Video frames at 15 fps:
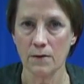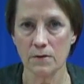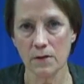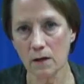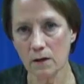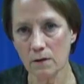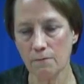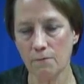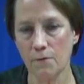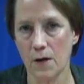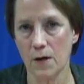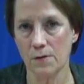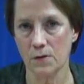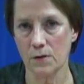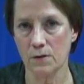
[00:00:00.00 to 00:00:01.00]
The second
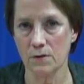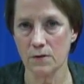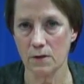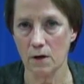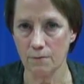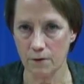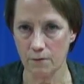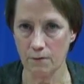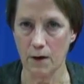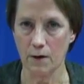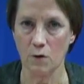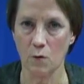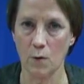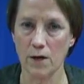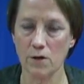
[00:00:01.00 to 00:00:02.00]
phase is
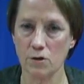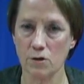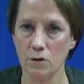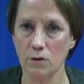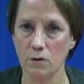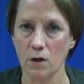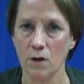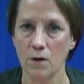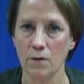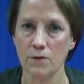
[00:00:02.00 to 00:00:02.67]
self-evaluation.